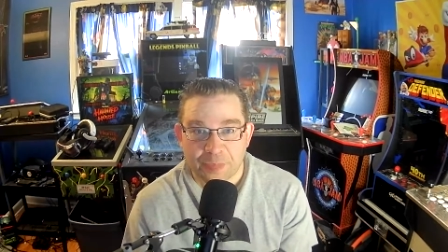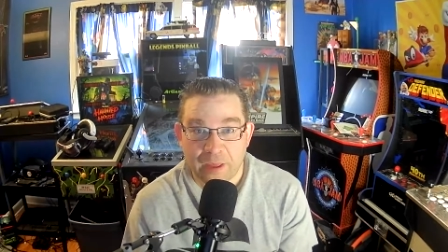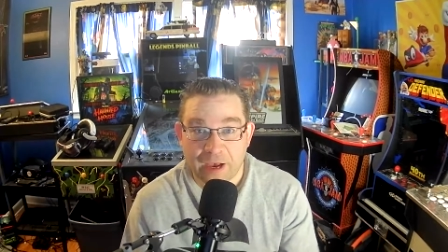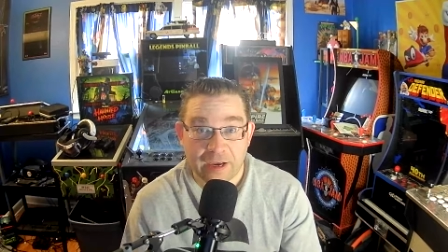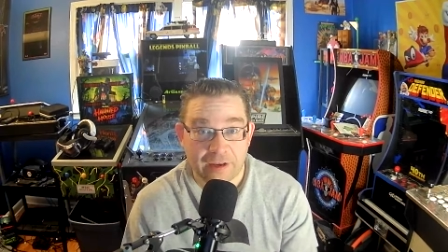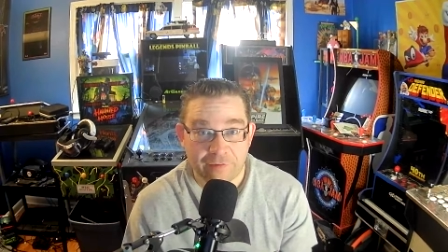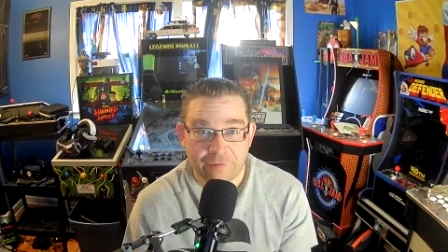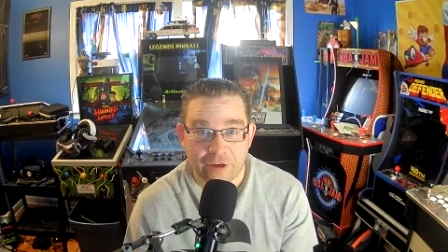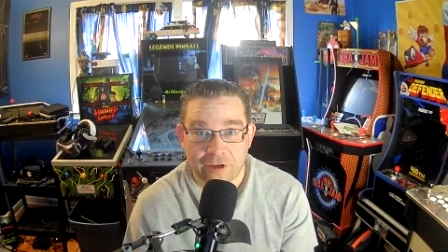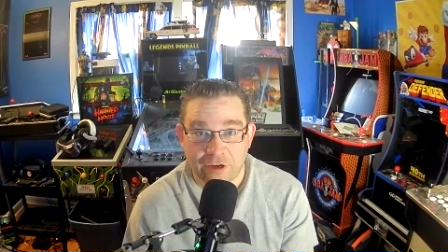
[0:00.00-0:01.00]
I've
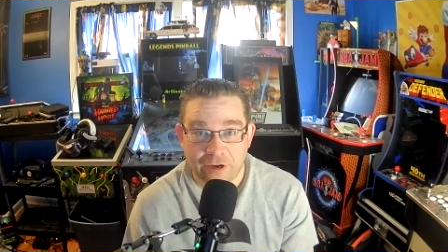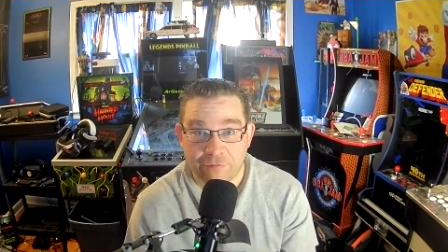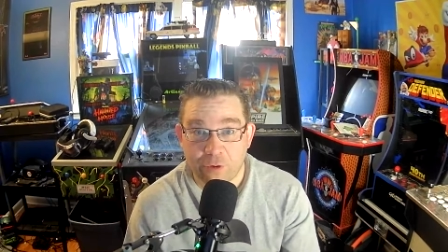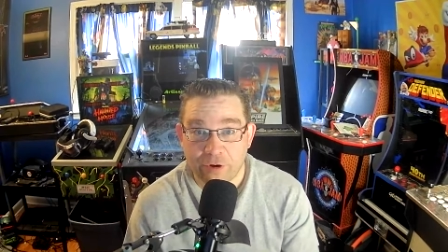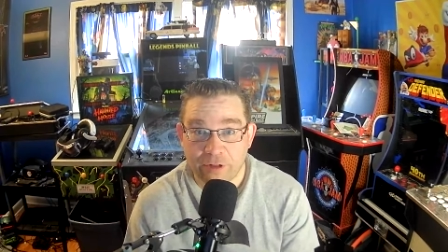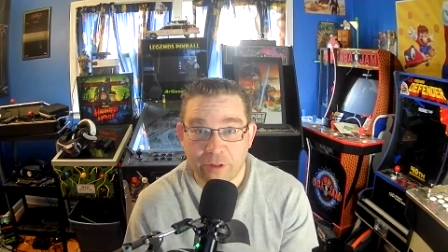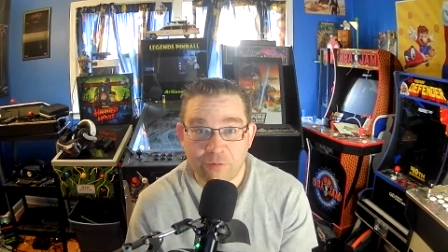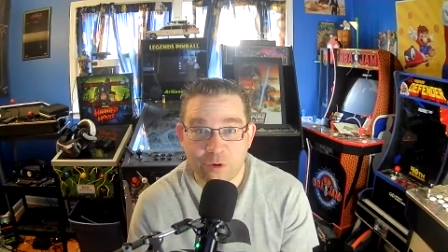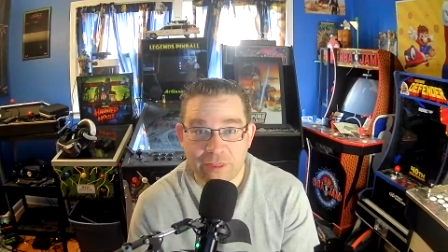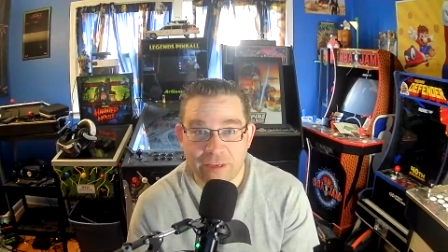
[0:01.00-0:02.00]
uh, fallen in love
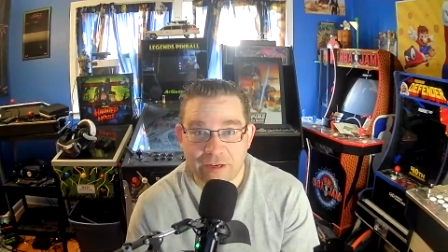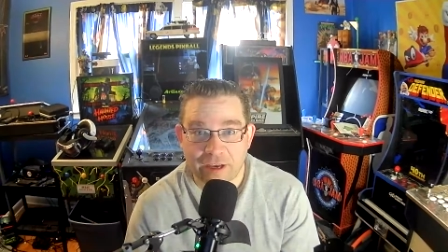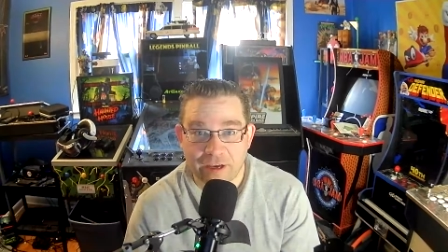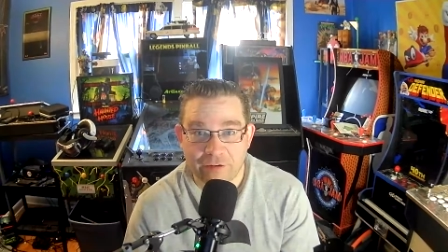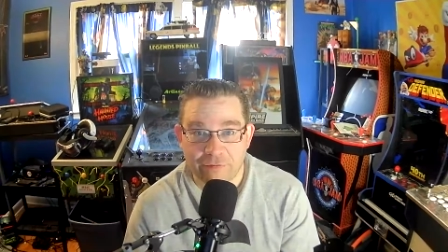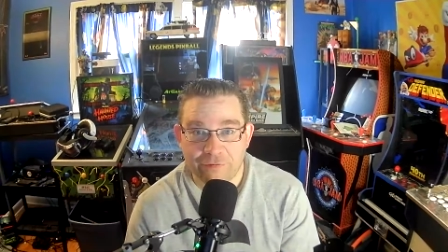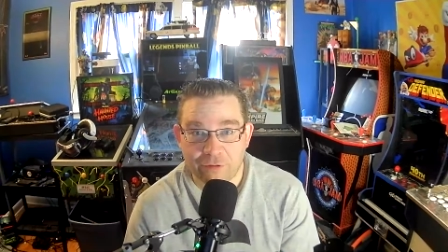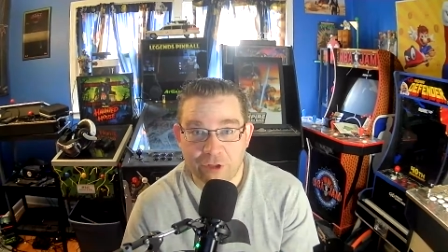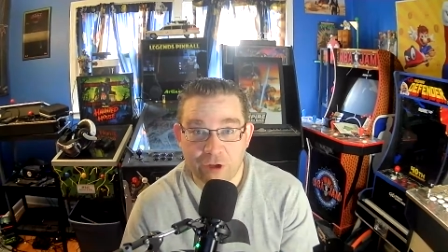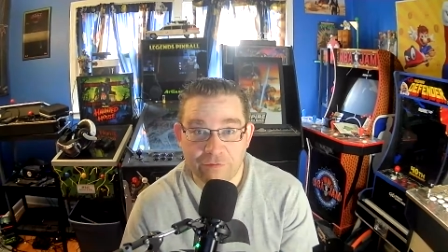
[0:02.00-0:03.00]
with it. I've
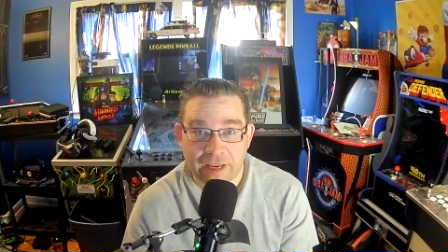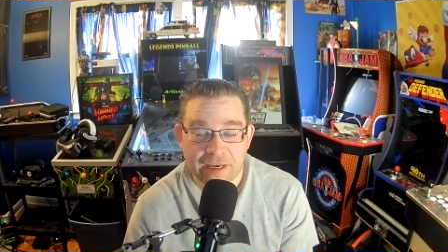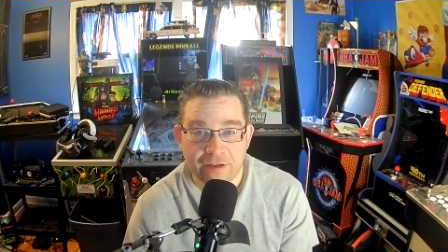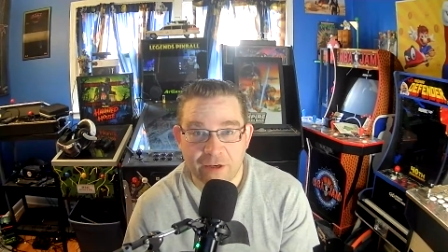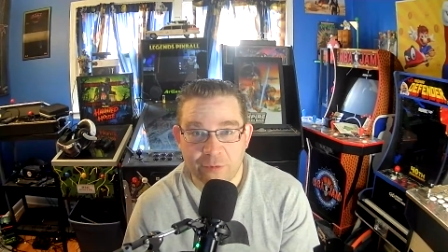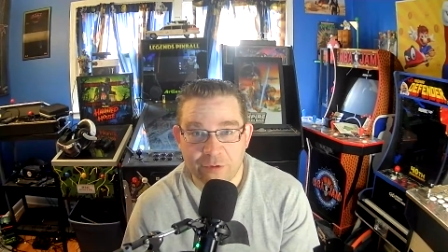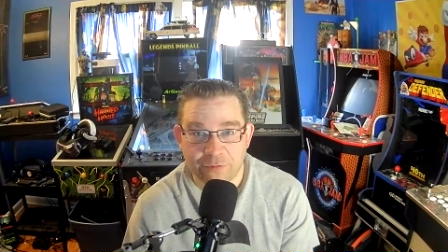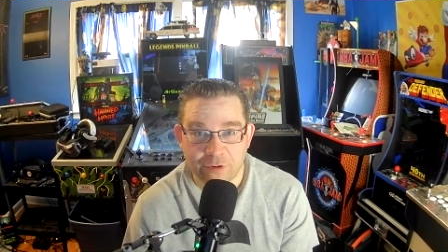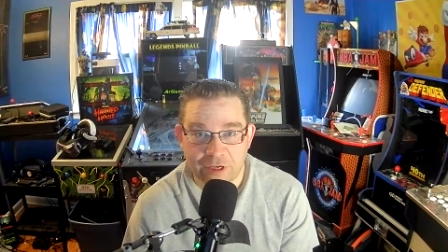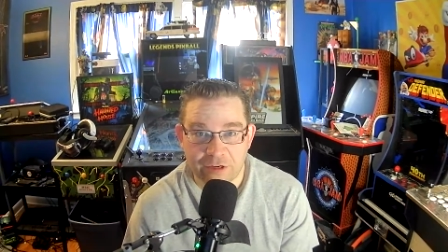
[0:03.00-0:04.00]
loved AEW
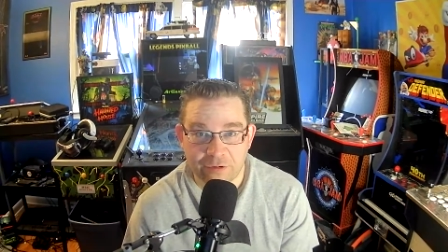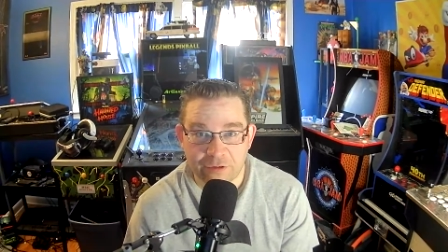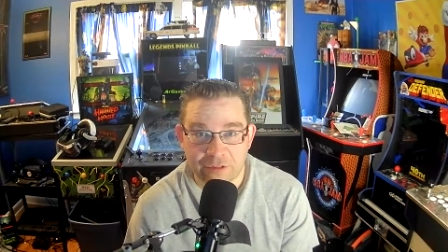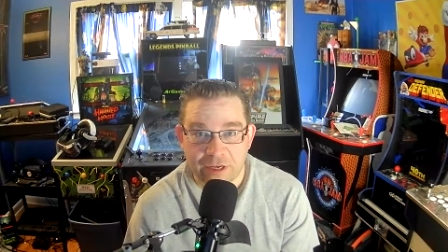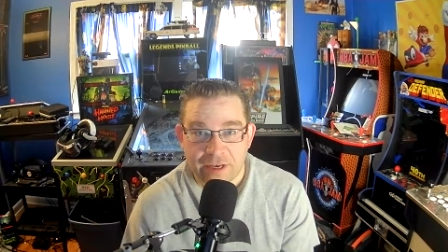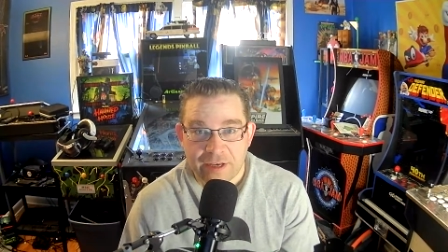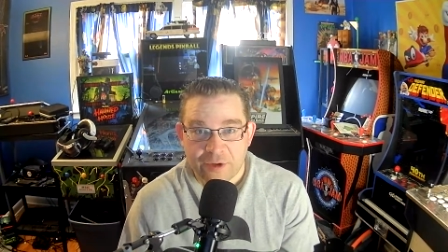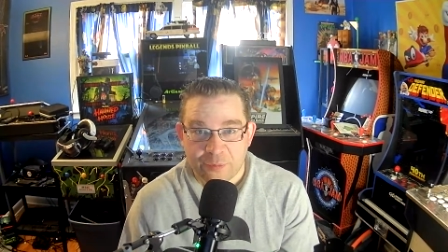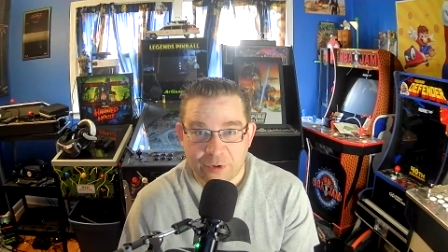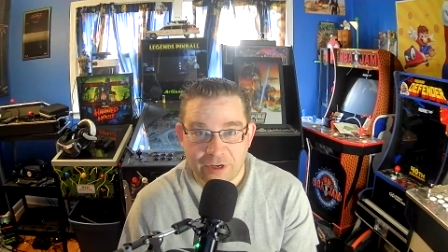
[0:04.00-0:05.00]
for years,
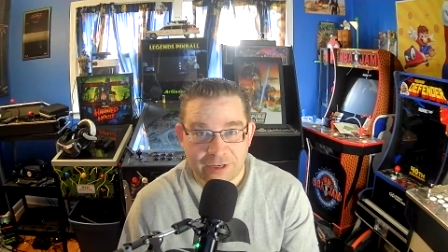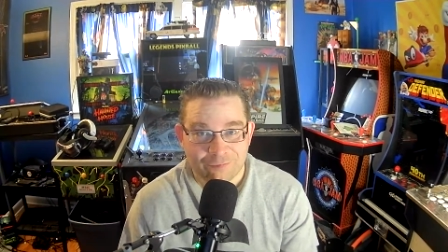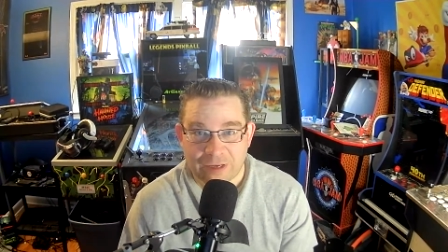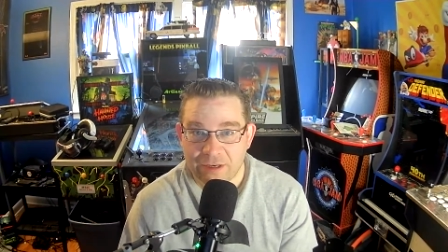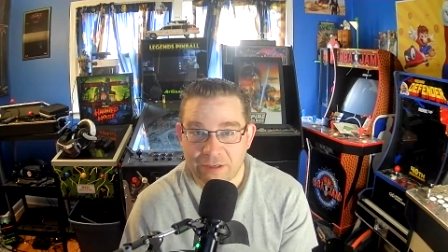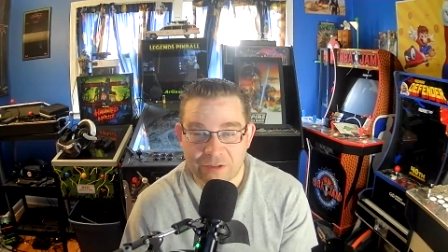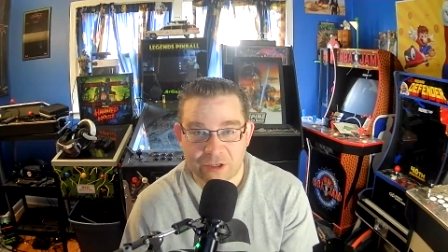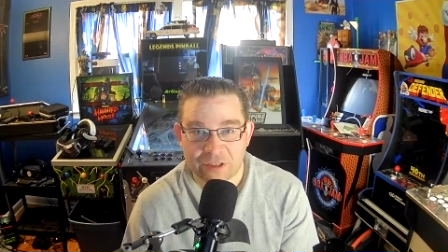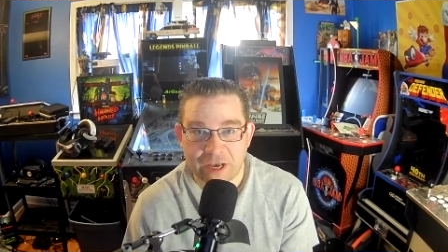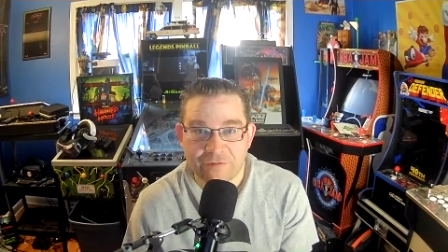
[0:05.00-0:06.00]
but it's
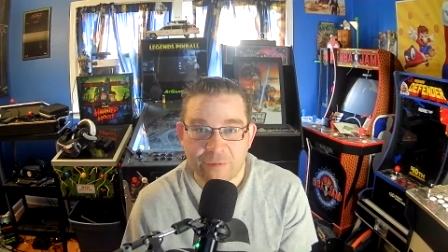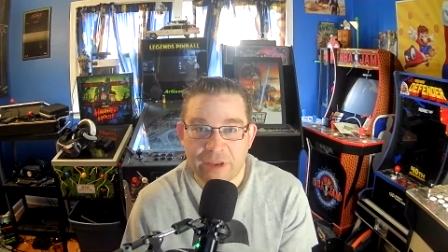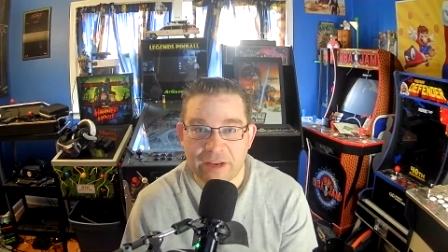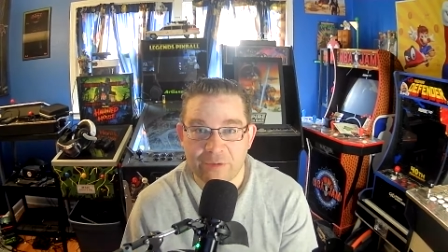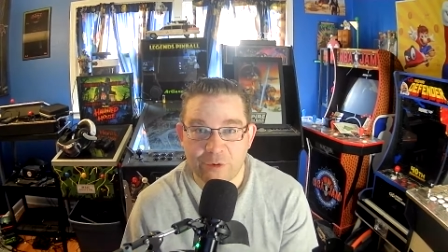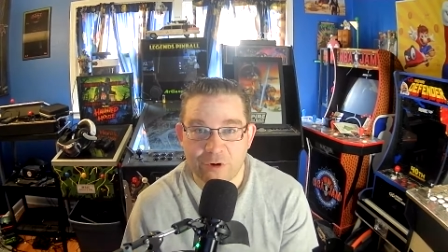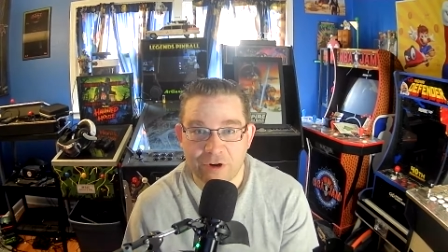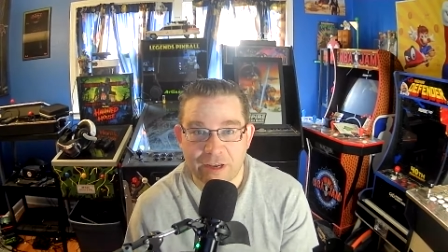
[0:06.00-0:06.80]
just not for me anymore.